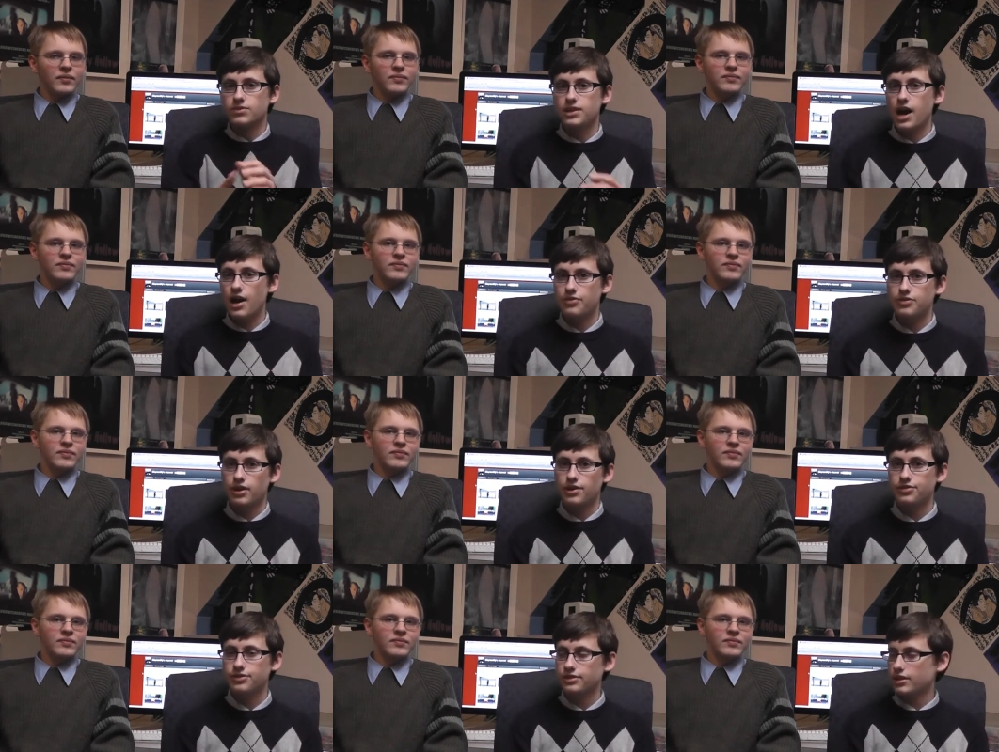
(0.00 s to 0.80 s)
Speaker 1: yeah, I, th
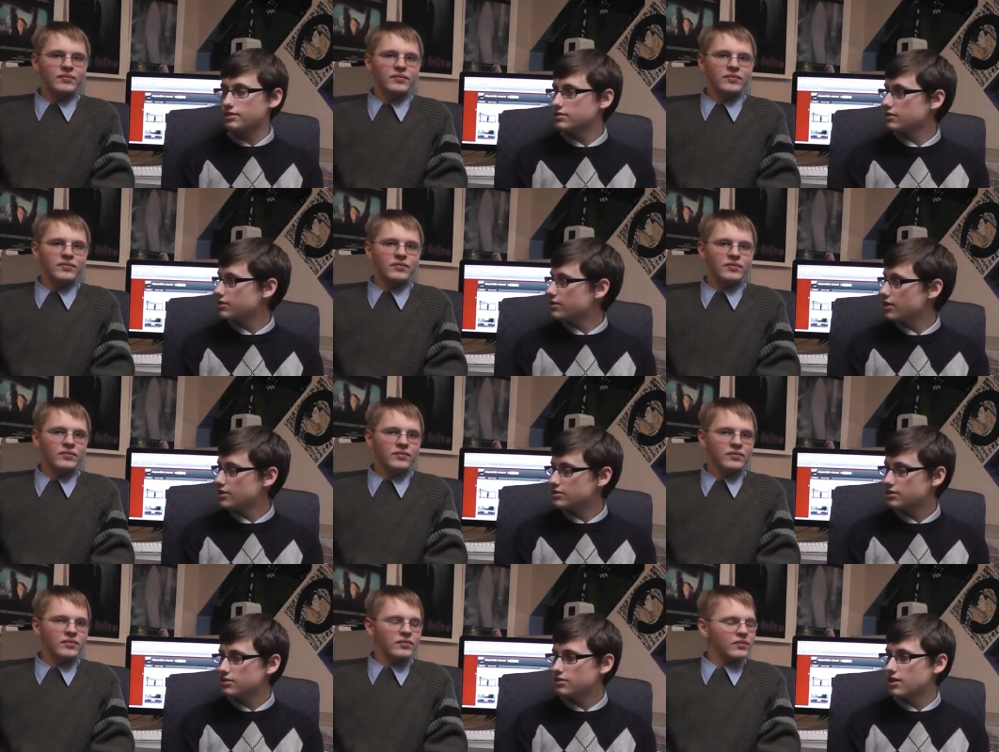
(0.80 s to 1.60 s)
I think that's
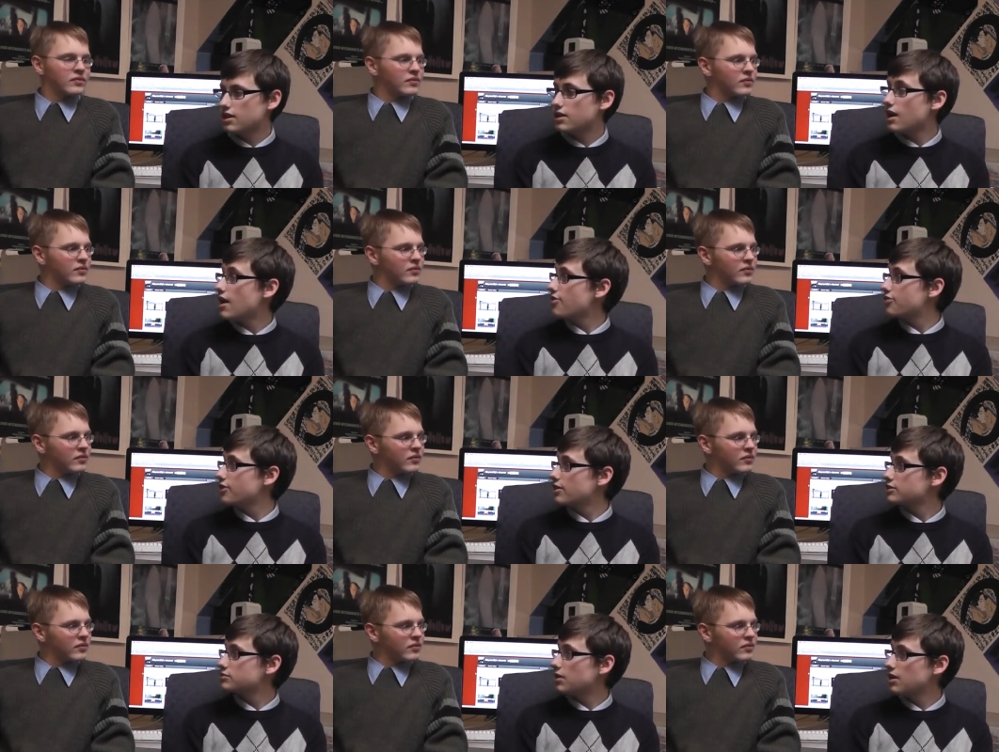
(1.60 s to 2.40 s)
that's it. Anything
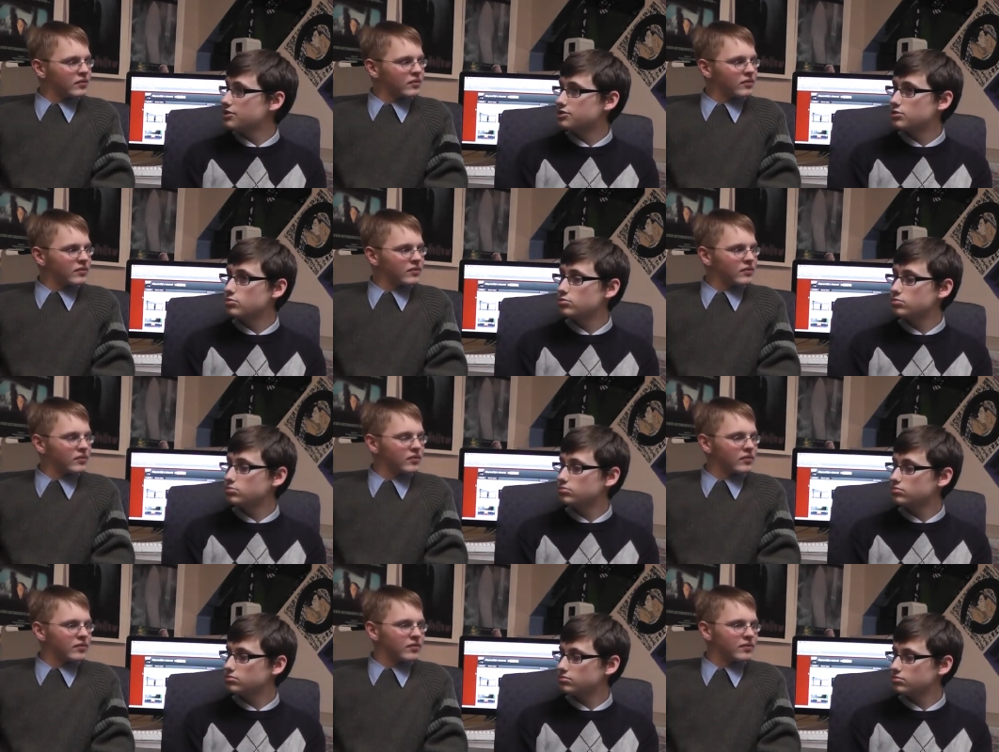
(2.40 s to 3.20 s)
else you want to do
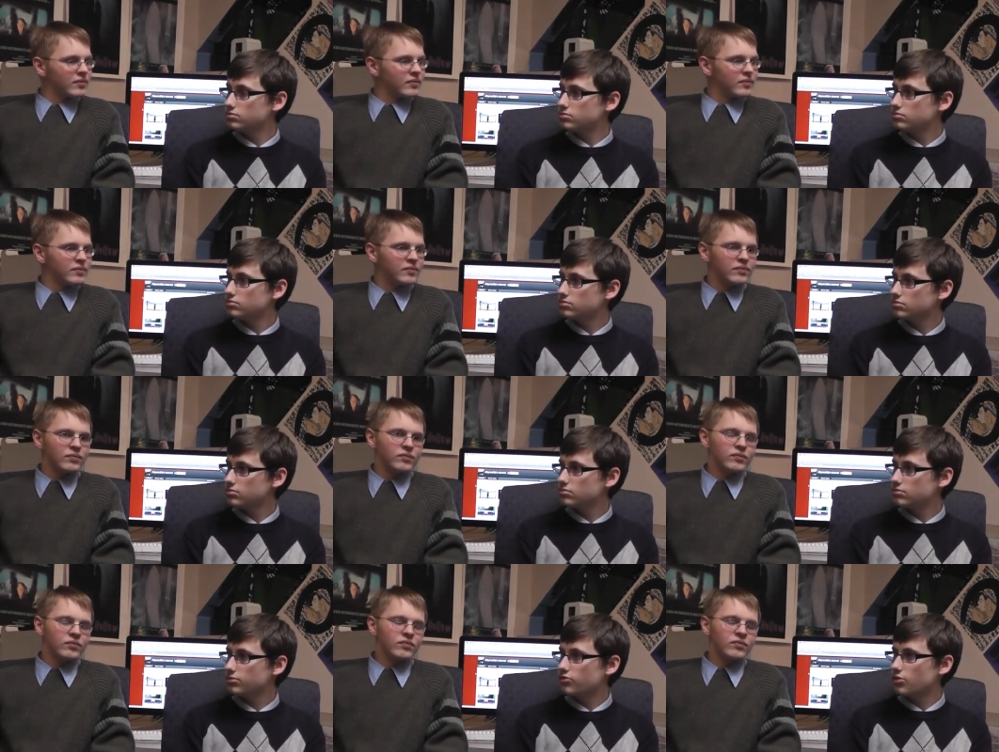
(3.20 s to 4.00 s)

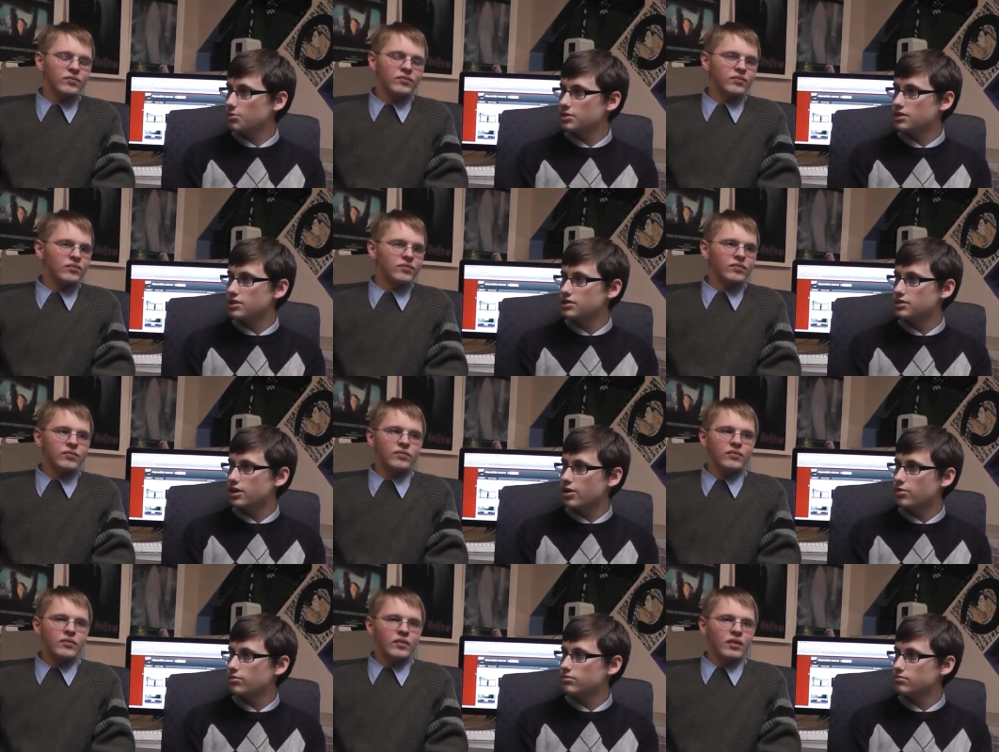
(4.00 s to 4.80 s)
before we need to
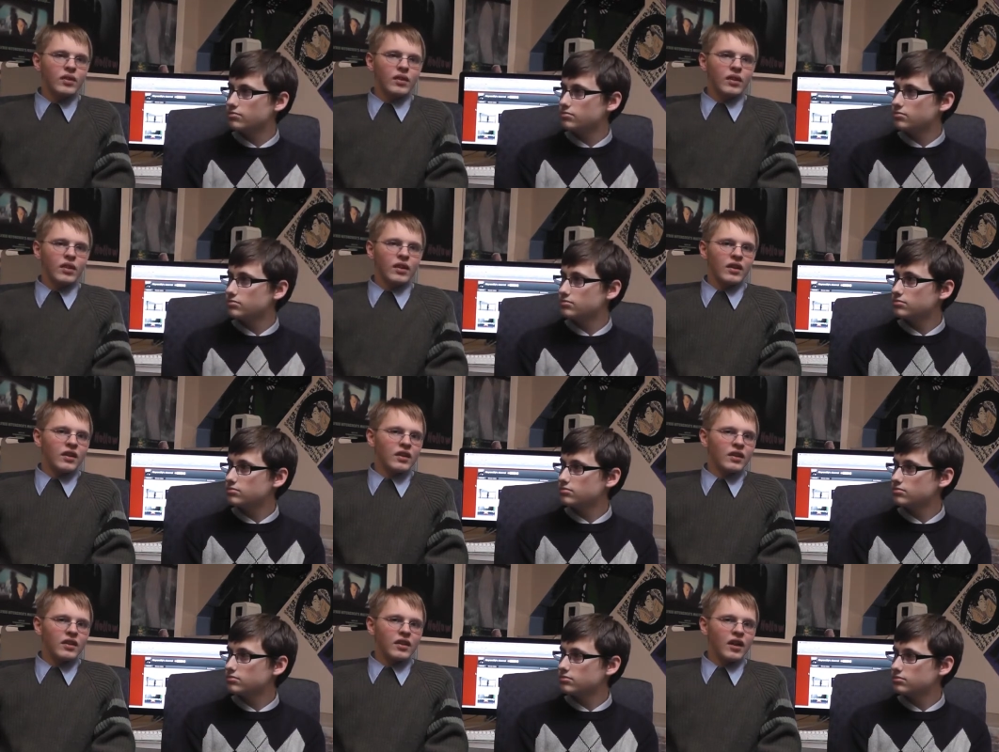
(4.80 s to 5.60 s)
go?
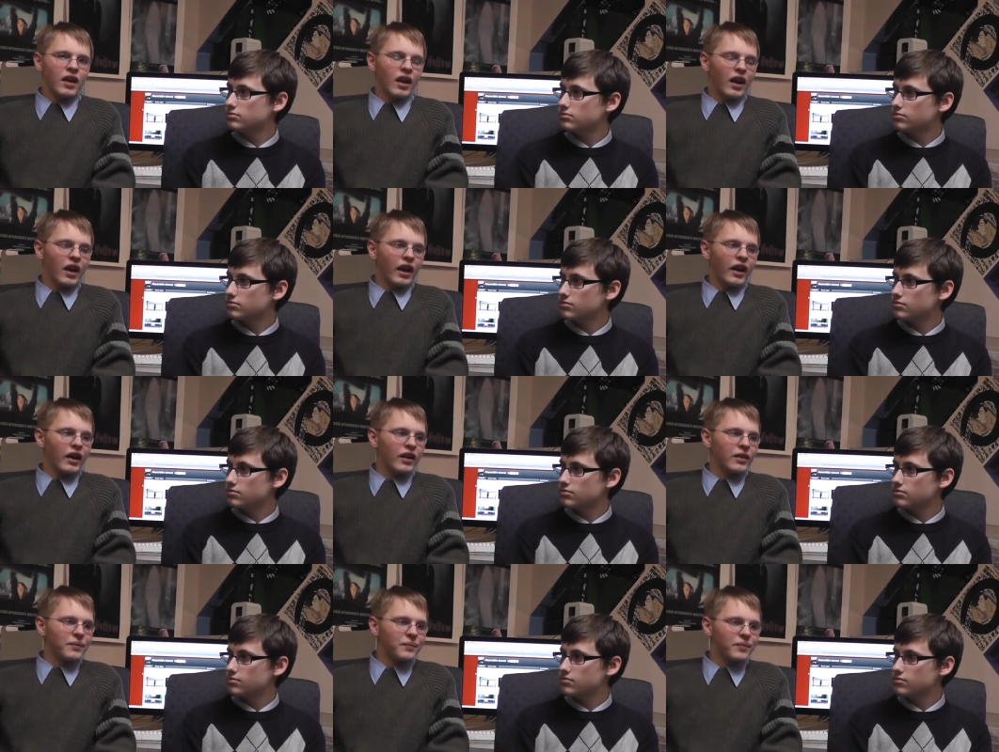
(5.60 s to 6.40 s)

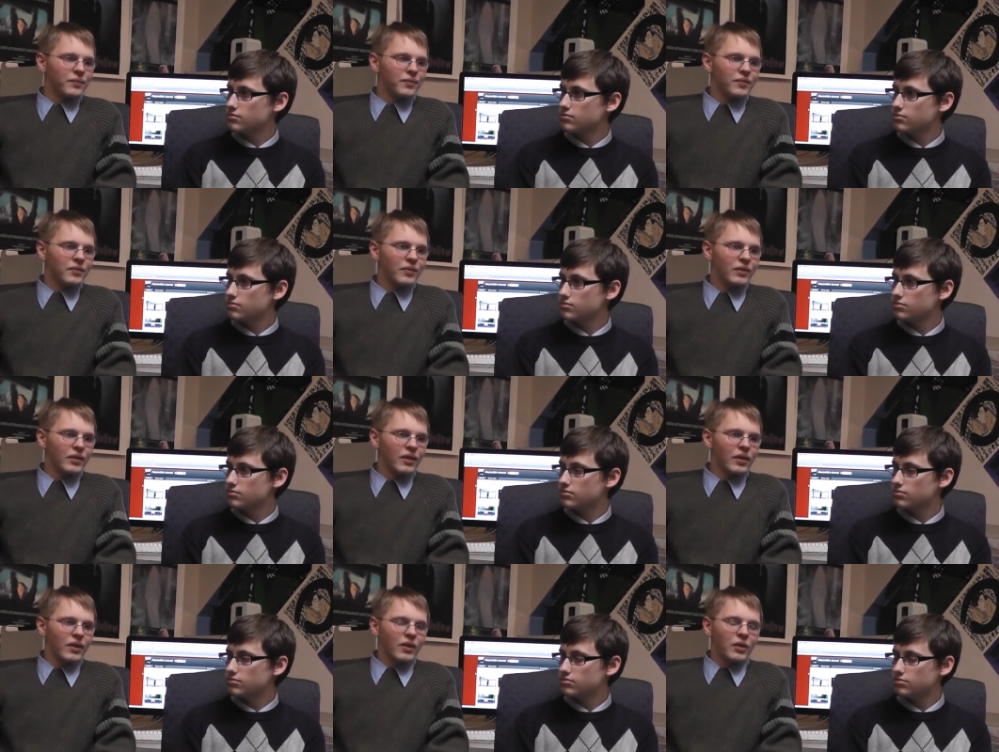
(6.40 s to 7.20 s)
Speaker 2: Uh,
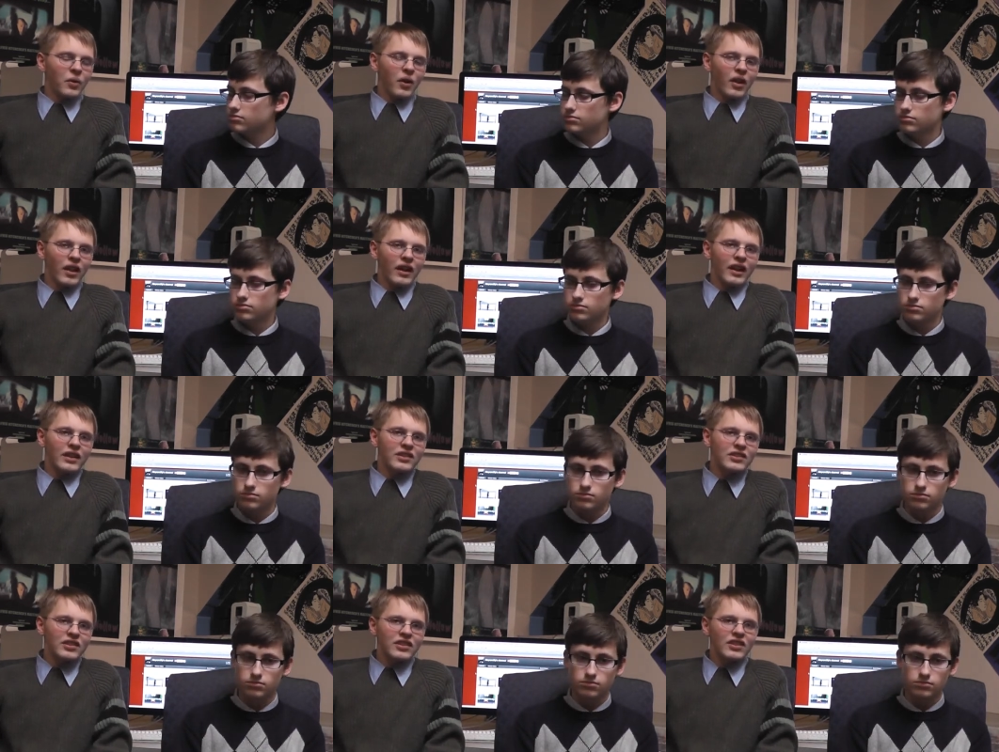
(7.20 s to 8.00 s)
well, I
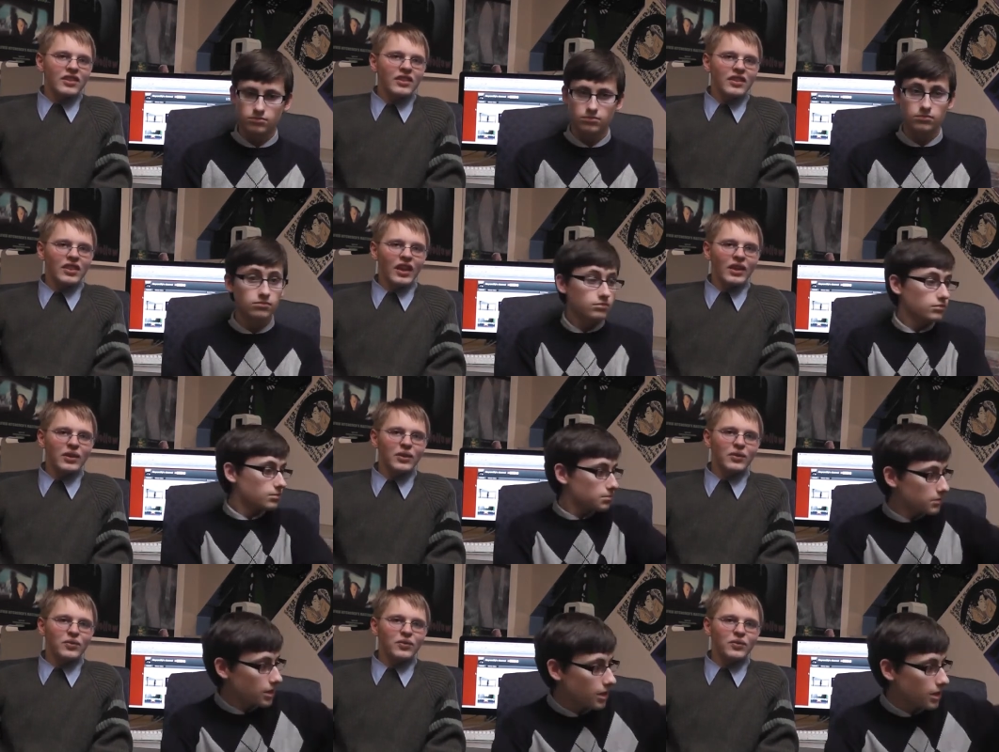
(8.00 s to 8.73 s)
guess thank you